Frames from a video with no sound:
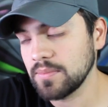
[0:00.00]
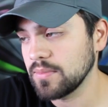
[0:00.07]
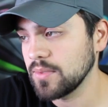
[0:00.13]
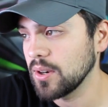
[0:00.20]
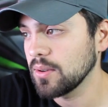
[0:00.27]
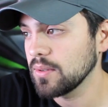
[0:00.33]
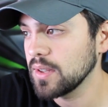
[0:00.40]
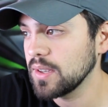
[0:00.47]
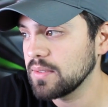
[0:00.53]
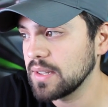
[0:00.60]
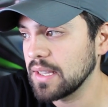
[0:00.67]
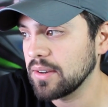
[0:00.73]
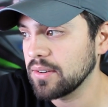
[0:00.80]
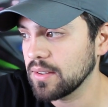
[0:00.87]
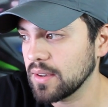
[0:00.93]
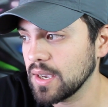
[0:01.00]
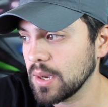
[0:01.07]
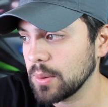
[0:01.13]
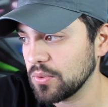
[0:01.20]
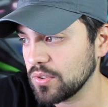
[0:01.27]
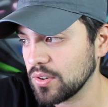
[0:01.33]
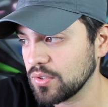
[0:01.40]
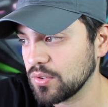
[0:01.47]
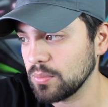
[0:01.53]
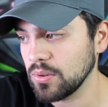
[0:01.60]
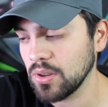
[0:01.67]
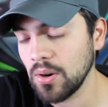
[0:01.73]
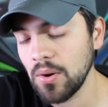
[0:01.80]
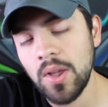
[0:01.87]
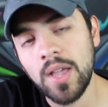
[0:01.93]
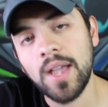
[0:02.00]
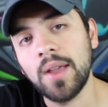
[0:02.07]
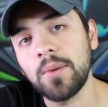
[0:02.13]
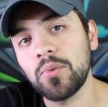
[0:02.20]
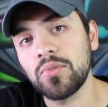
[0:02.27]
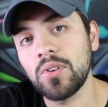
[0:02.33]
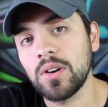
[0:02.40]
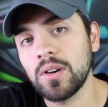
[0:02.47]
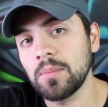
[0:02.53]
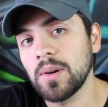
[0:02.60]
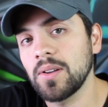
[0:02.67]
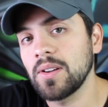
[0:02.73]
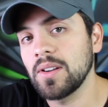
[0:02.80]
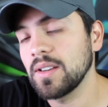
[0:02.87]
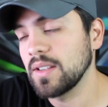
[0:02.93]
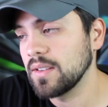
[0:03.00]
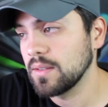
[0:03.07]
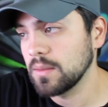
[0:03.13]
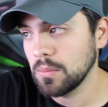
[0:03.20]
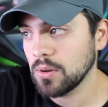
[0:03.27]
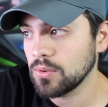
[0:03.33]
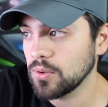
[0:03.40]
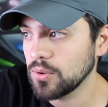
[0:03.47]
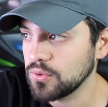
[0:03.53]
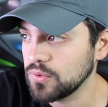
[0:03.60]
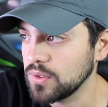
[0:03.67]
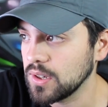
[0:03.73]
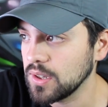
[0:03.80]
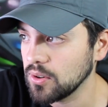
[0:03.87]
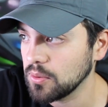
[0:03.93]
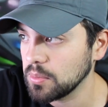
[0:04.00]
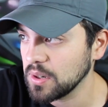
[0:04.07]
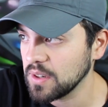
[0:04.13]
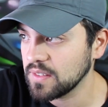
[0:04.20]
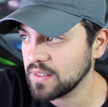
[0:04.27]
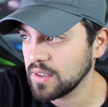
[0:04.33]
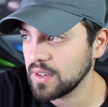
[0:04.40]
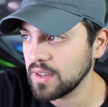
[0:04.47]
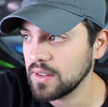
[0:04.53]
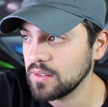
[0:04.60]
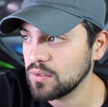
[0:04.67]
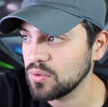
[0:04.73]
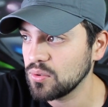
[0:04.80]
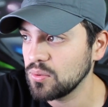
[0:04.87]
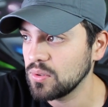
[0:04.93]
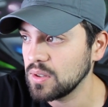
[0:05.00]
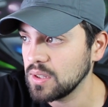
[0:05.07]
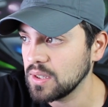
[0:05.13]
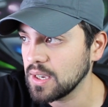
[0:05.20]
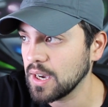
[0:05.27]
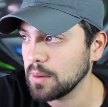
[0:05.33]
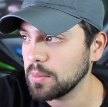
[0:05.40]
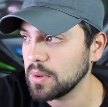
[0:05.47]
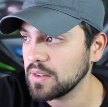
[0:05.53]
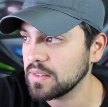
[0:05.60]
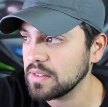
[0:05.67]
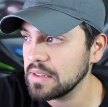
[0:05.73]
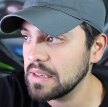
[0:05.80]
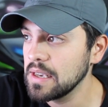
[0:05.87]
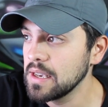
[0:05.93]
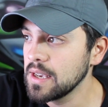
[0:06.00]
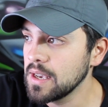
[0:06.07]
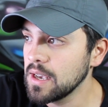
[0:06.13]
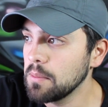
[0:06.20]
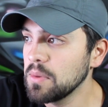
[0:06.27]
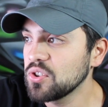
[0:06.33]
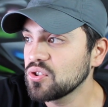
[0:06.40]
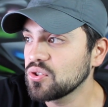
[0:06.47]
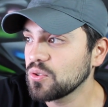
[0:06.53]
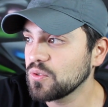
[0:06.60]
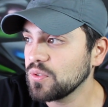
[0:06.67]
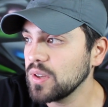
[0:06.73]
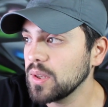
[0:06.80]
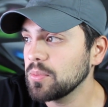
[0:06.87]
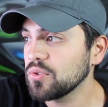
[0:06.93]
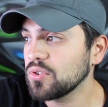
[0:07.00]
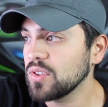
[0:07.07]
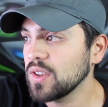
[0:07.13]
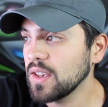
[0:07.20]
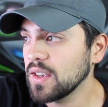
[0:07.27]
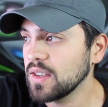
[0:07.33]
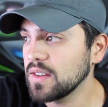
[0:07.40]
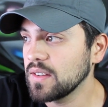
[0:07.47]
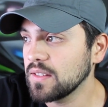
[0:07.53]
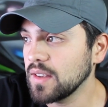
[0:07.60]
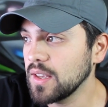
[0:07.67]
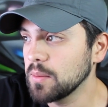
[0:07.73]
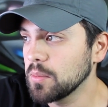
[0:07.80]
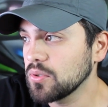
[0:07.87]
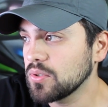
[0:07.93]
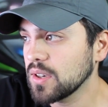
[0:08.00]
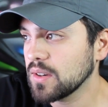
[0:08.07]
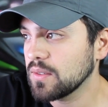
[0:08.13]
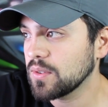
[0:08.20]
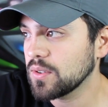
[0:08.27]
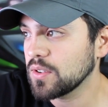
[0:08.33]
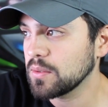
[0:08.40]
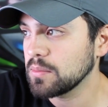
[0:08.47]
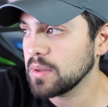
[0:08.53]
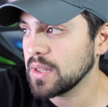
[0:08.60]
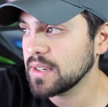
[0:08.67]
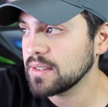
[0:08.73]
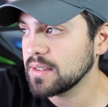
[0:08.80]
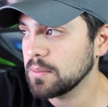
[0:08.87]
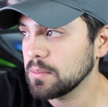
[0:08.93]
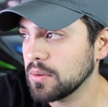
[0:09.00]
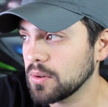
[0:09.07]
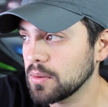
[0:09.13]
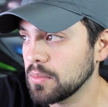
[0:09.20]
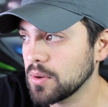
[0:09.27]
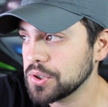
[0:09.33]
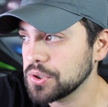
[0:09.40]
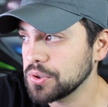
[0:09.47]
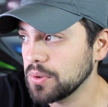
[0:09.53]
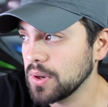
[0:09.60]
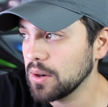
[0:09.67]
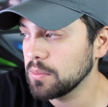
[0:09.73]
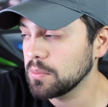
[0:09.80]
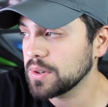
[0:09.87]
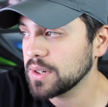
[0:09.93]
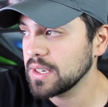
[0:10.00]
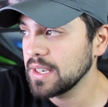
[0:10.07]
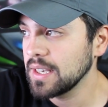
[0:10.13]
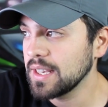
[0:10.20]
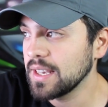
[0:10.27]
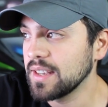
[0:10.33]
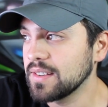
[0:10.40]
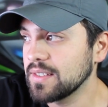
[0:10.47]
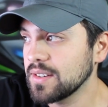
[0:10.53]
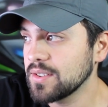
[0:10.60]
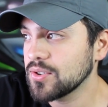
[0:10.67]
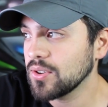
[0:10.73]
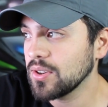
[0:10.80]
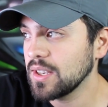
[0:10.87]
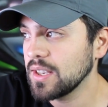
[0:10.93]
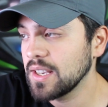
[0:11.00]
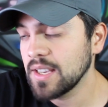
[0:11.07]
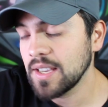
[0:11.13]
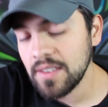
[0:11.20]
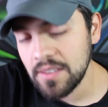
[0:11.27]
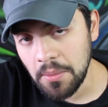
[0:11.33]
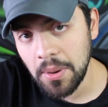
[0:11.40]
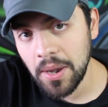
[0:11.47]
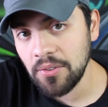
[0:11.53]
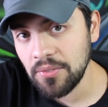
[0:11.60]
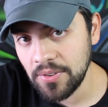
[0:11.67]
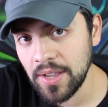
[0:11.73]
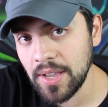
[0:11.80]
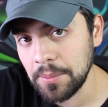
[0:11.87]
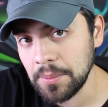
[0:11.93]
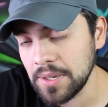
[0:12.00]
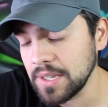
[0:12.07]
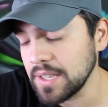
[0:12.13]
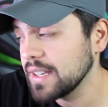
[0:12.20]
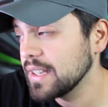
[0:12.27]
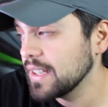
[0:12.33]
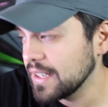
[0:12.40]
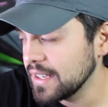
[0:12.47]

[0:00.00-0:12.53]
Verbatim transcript: you know, leave it down in the comment section below and we'll talk about it in tomorrow's video. But let's get into the comments. Mr. Flibble says, Imotekh versus Black Templar Marshal Helbrecht, essentially, it's about family.